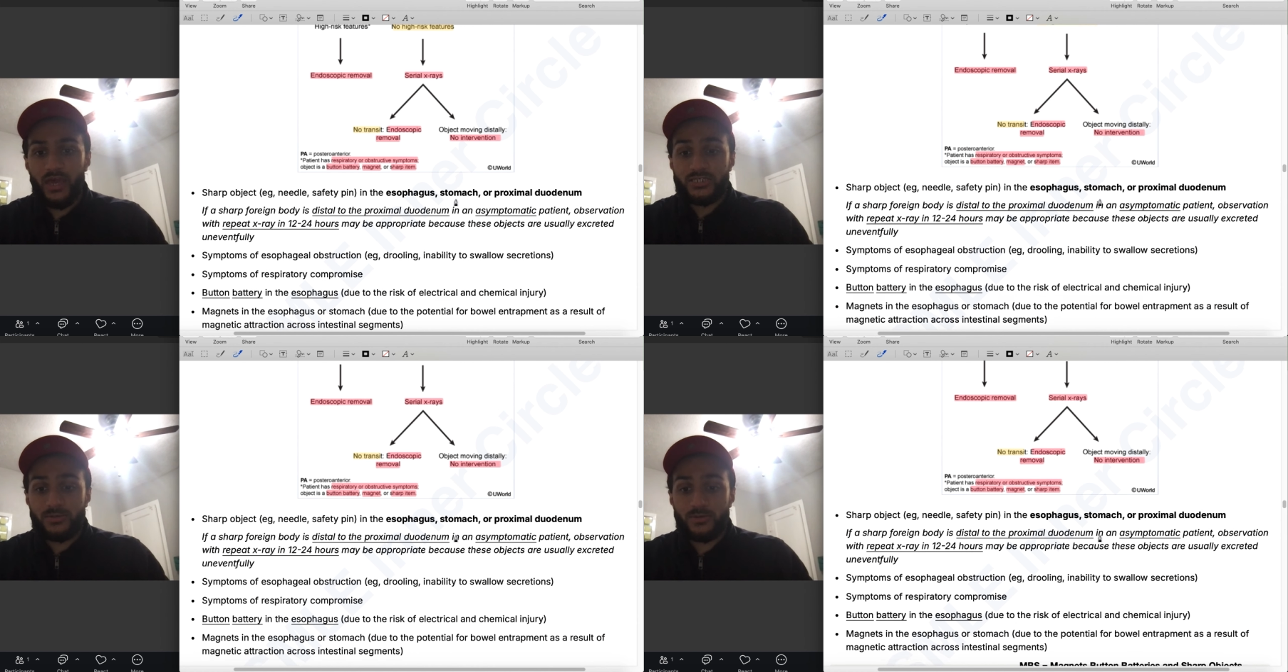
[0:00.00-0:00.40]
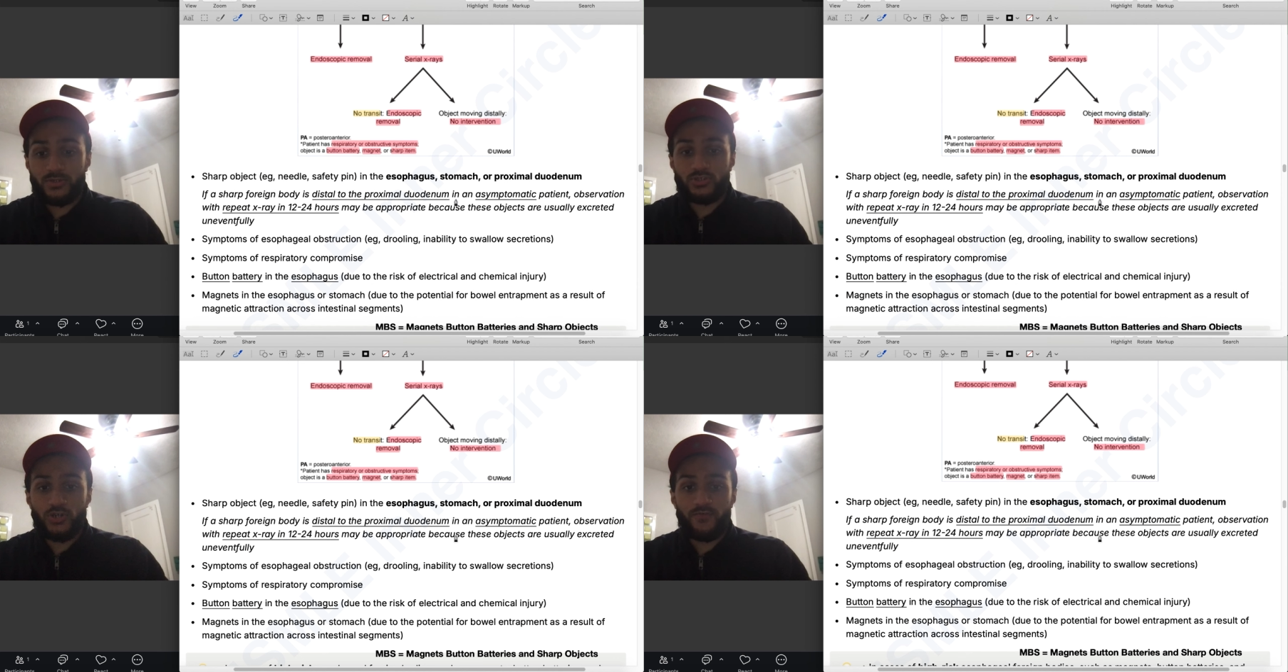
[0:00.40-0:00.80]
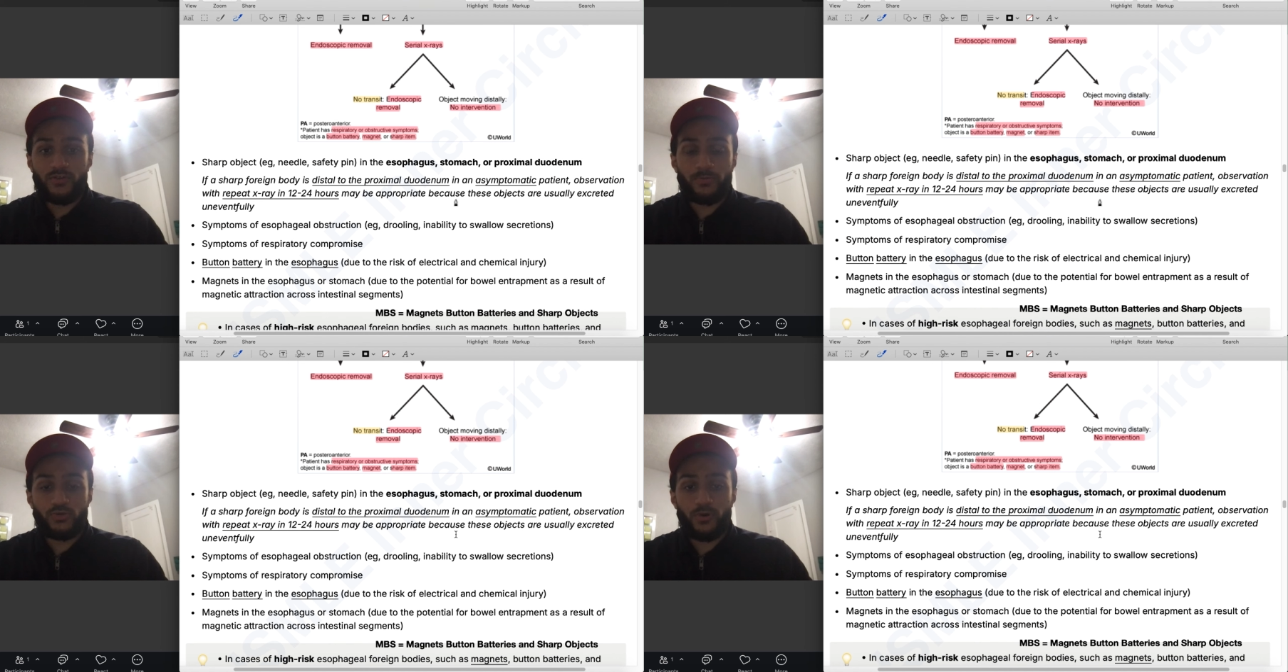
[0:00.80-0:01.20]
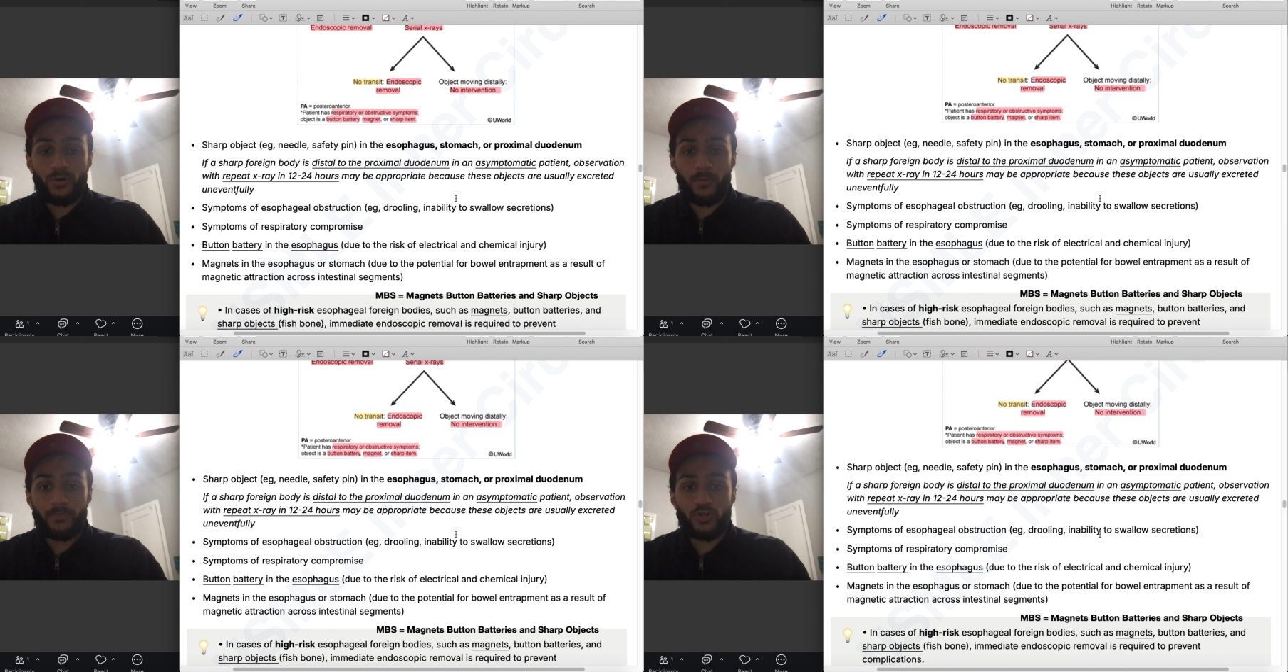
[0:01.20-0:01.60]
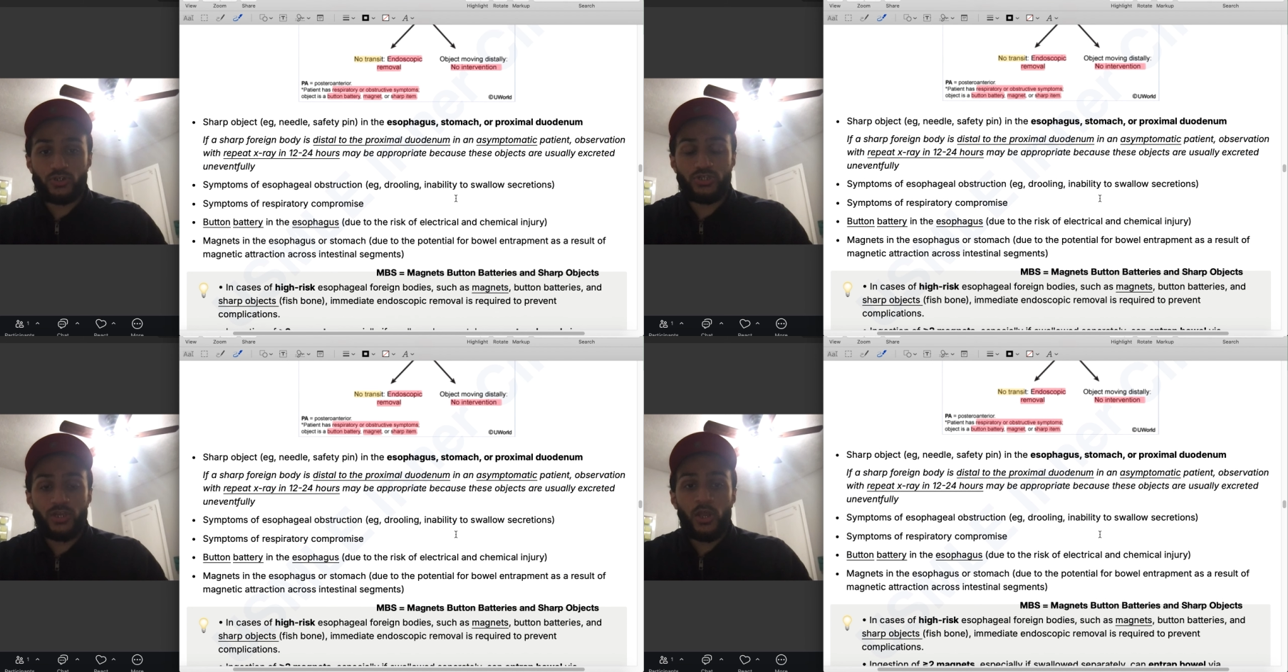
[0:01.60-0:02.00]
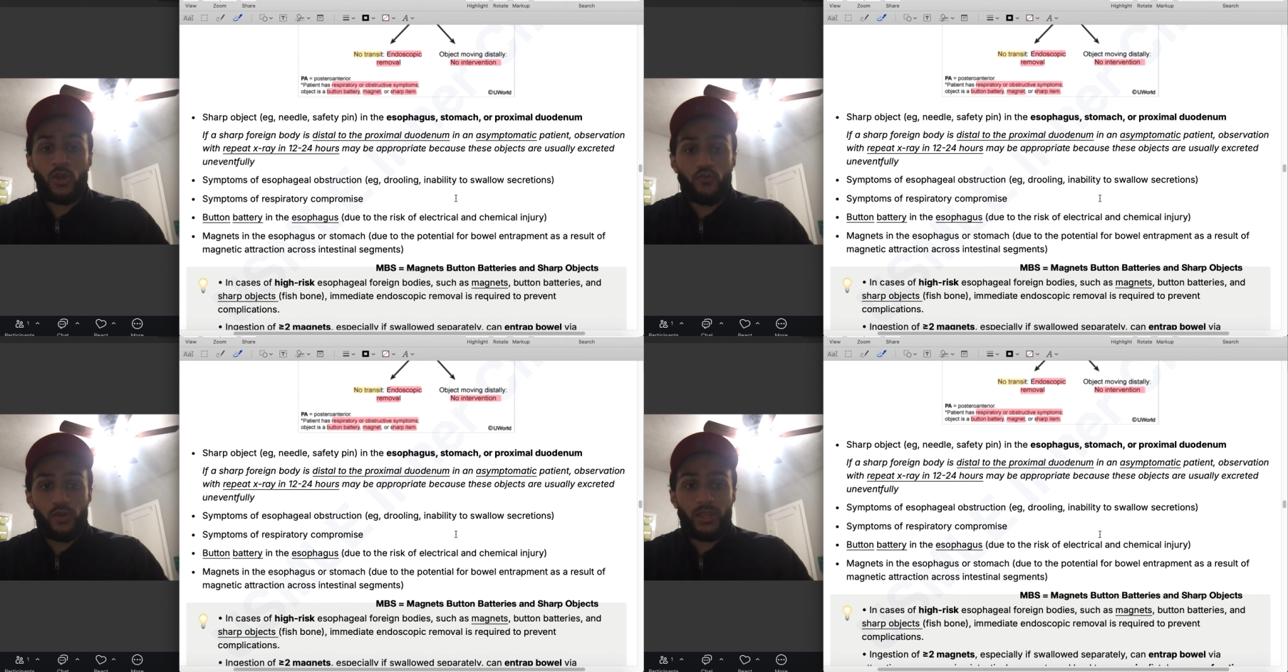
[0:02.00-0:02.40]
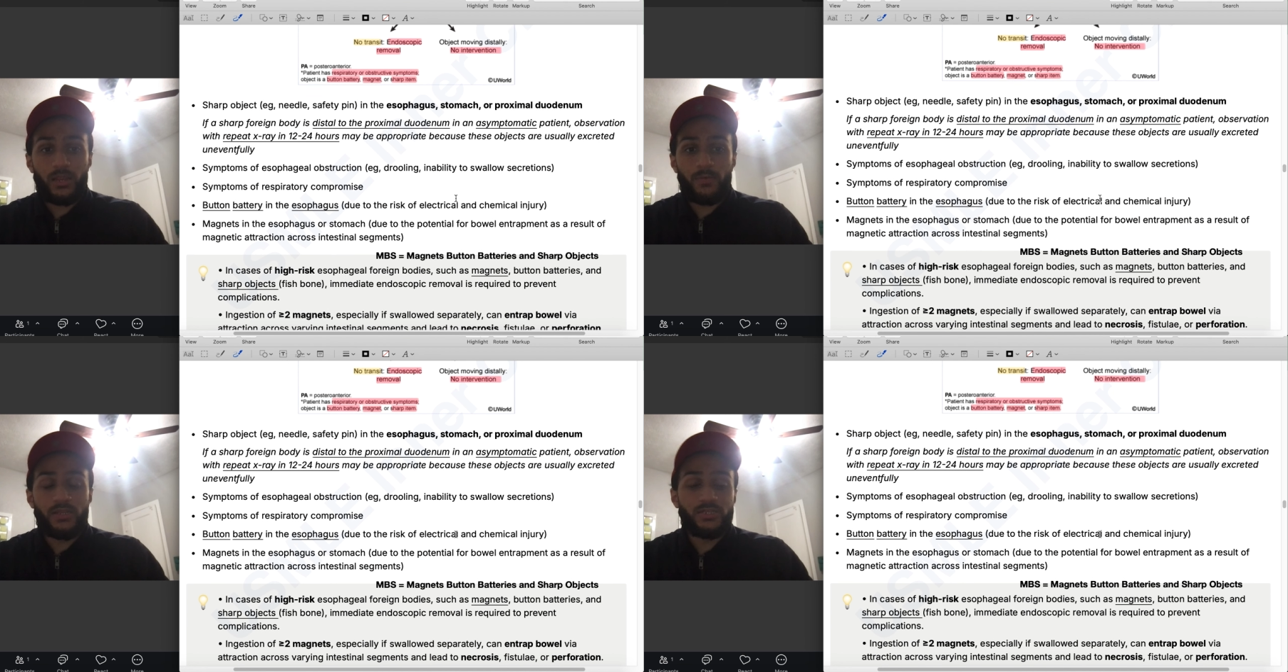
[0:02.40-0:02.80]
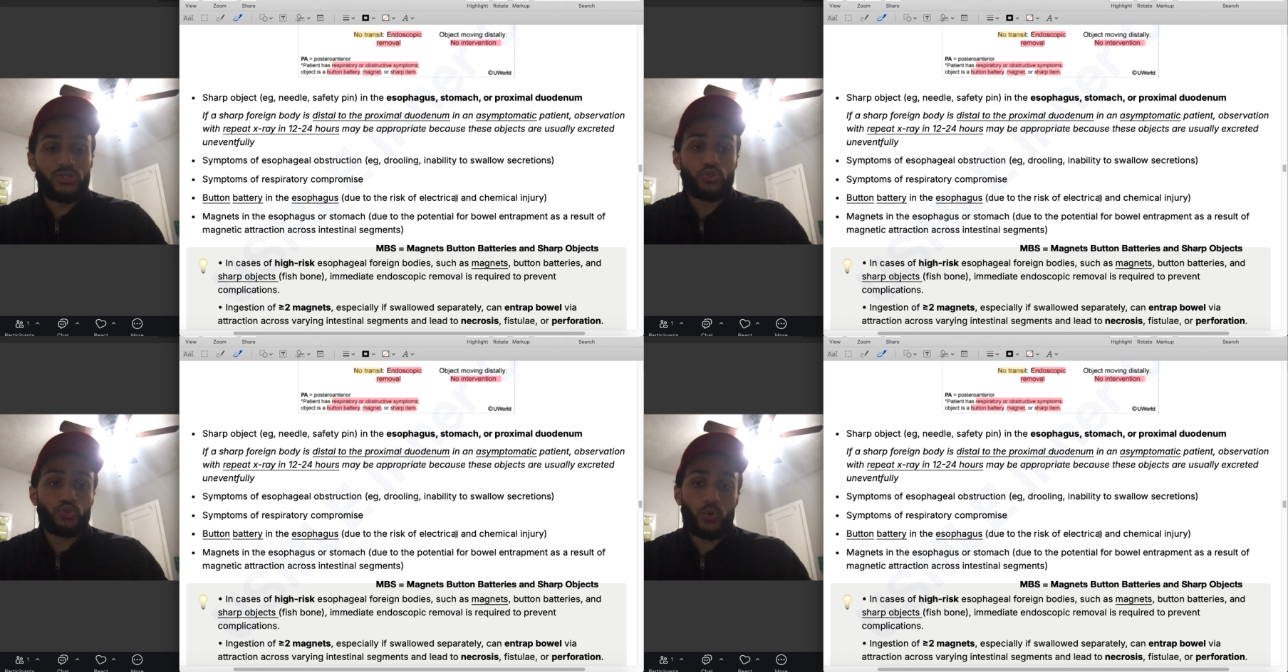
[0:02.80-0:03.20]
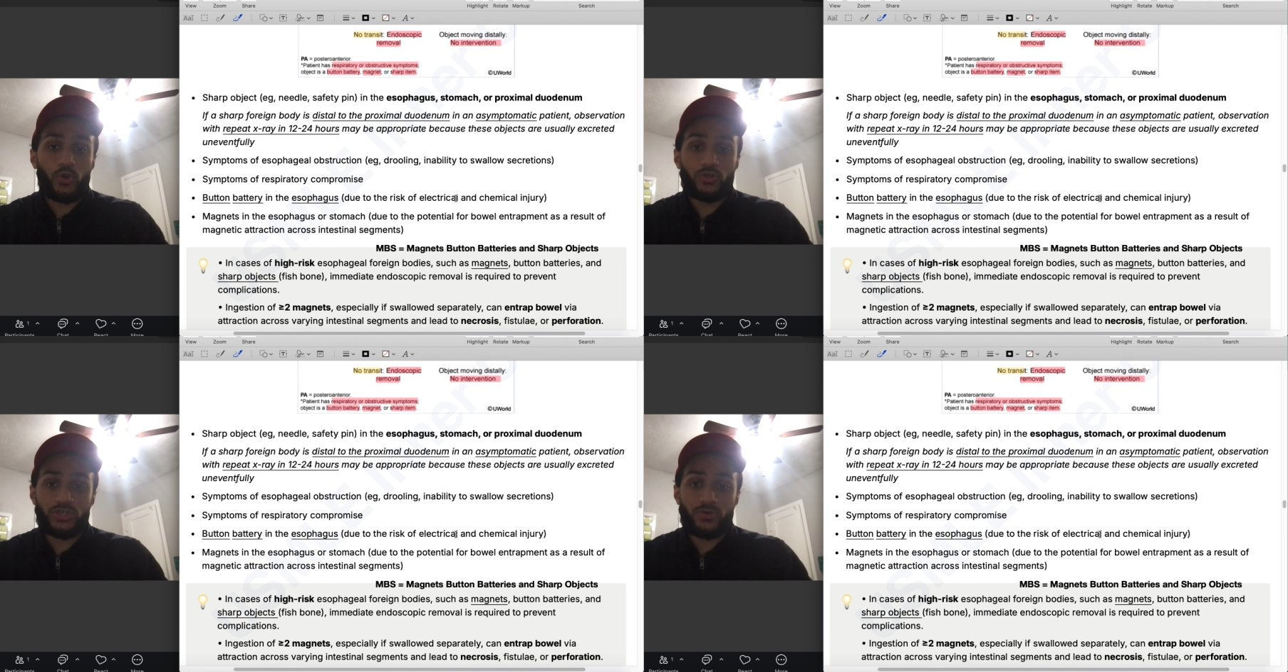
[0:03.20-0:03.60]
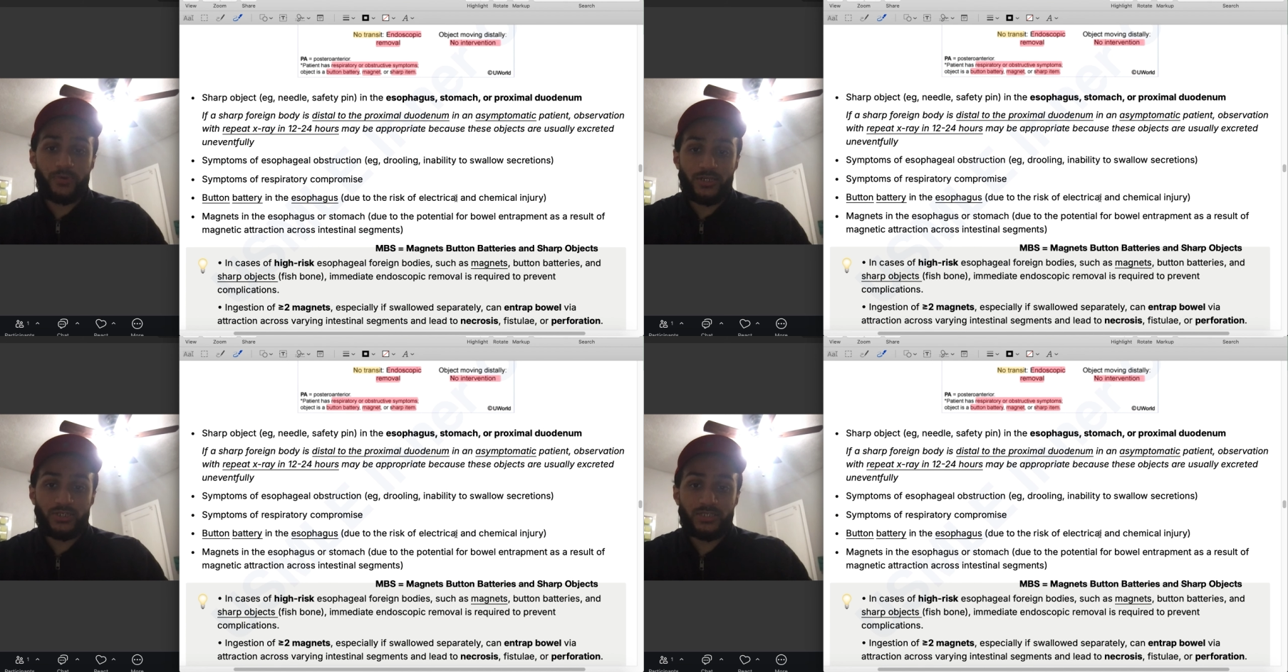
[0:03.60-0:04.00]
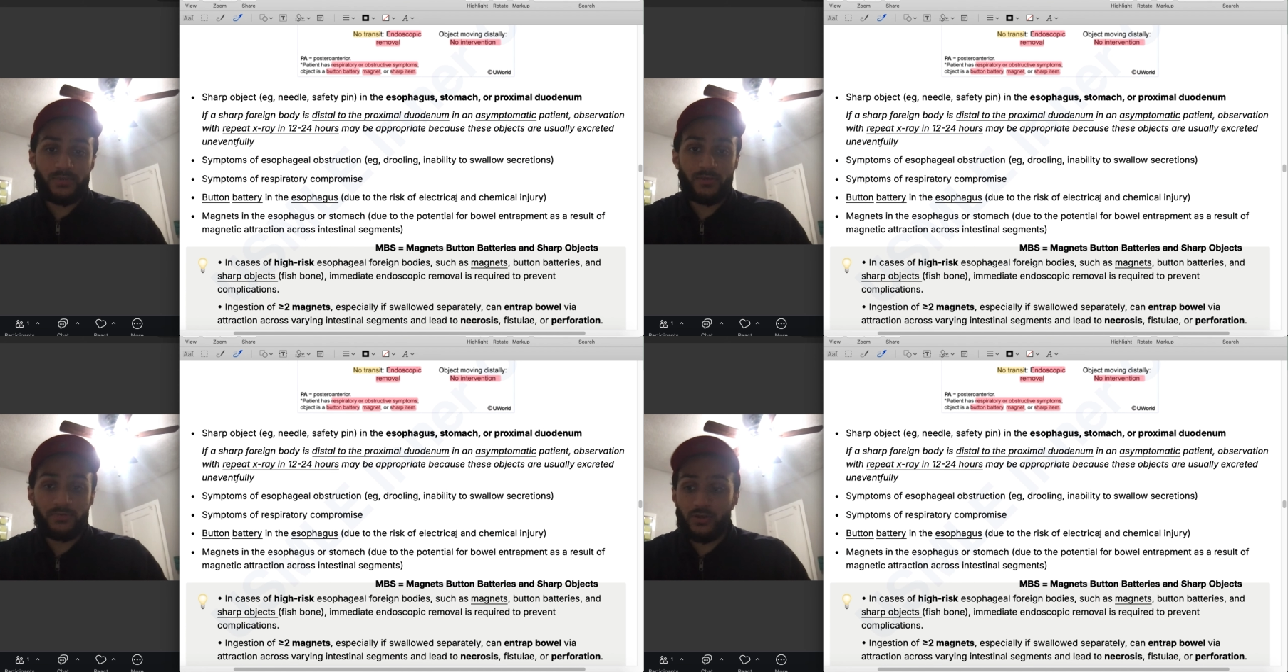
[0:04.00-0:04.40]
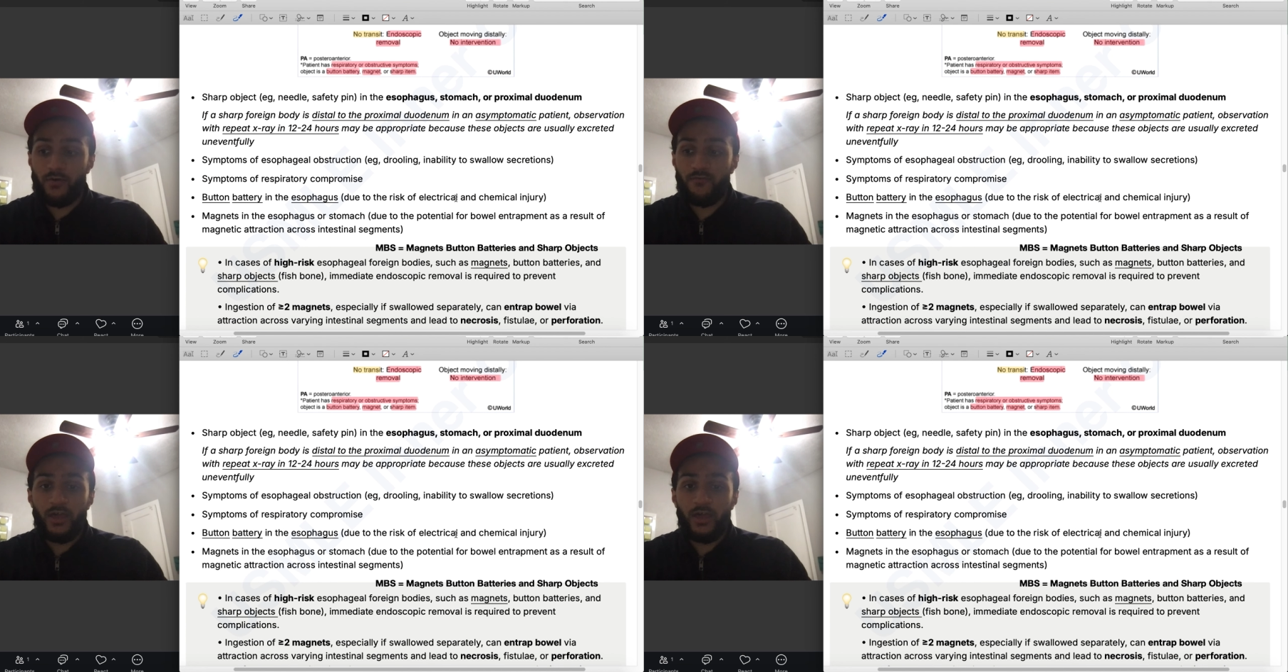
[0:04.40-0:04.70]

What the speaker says: Symptoms of esophageal obstruction due to inability to swallow secretion. Symptoms of